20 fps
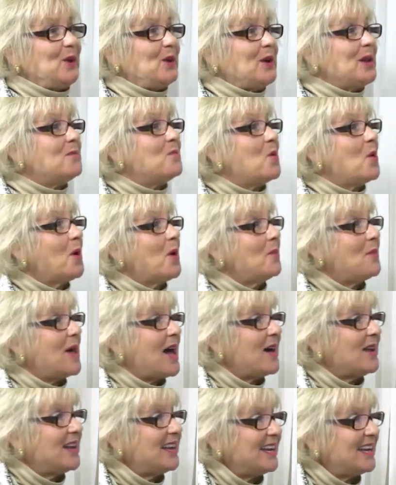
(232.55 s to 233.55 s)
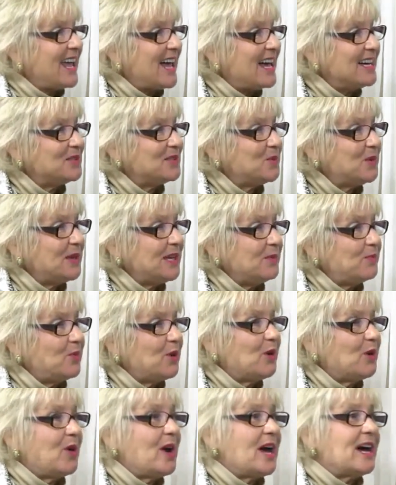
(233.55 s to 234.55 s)
learning more about it as we
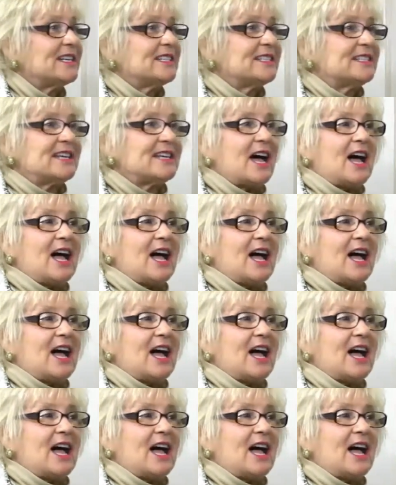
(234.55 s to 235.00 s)
progress.